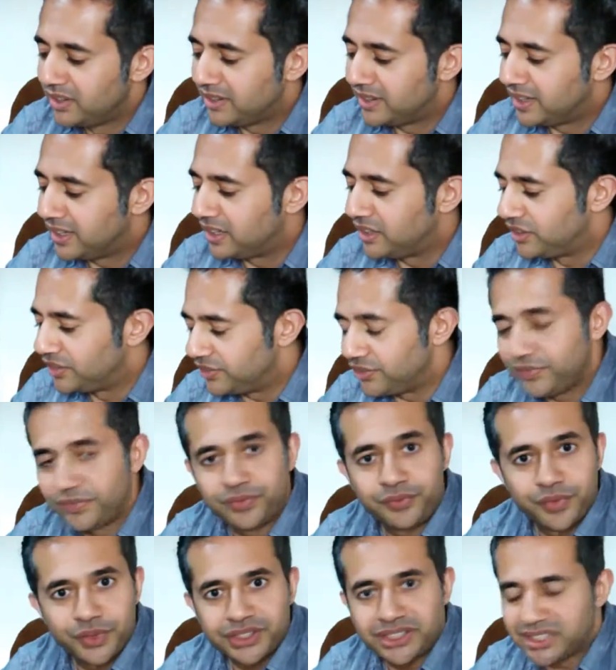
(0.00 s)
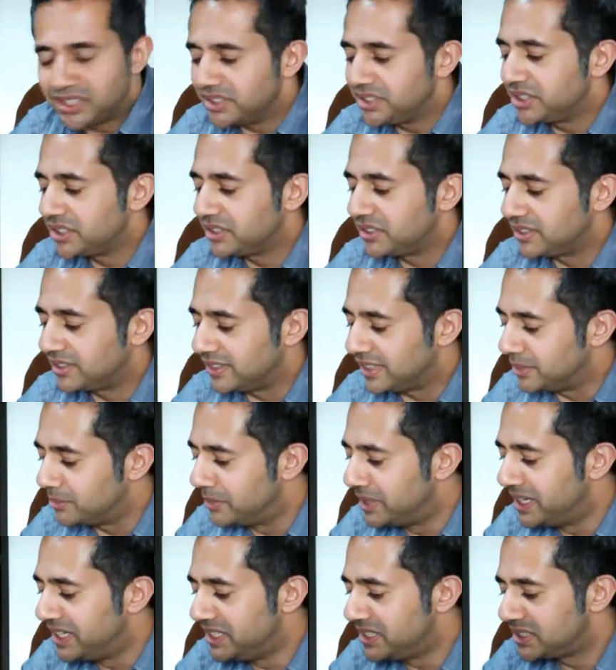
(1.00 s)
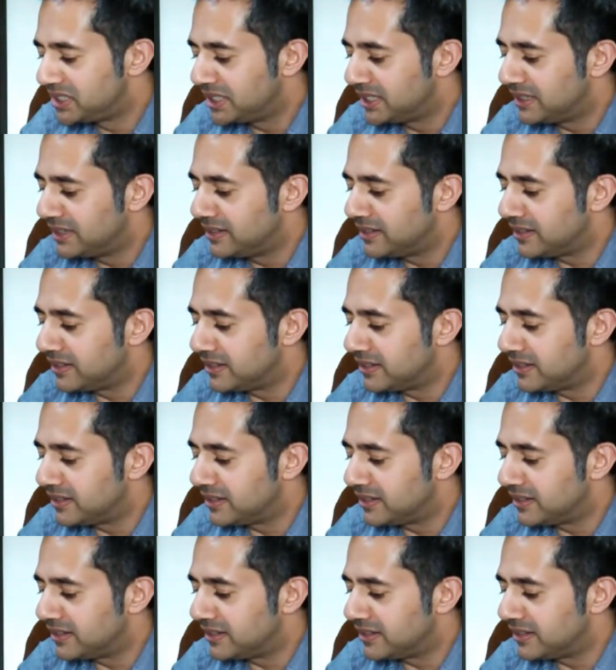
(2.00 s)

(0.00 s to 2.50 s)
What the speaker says: Now, for such an amazing